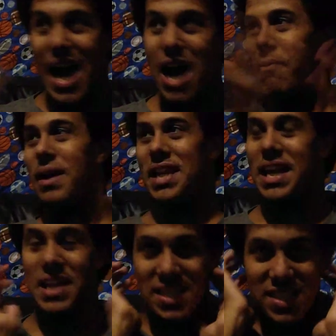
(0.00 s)
Anyway,
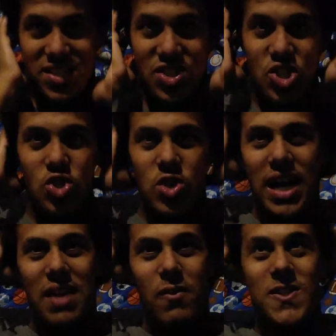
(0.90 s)
they
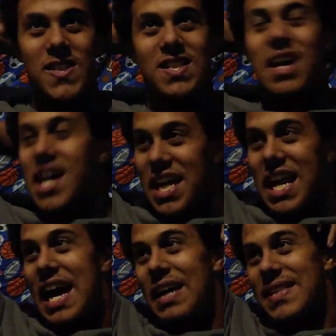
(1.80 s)
try to talk it
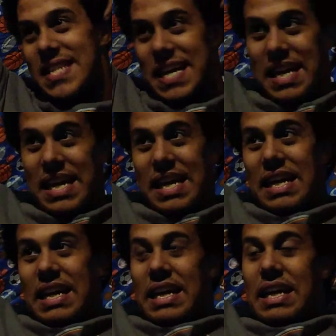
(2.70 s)
out,
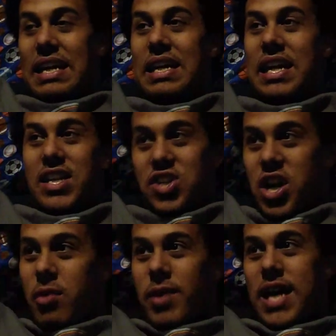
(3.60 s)
and
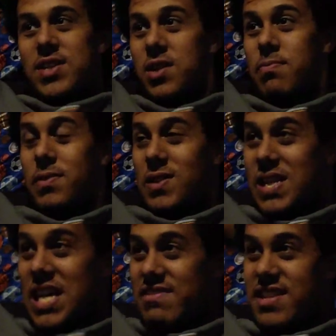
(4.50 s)
Charmcaster
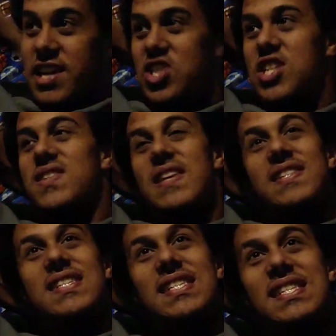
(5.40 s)
believes they're just
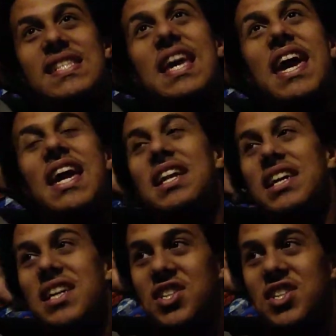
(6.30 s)
insane.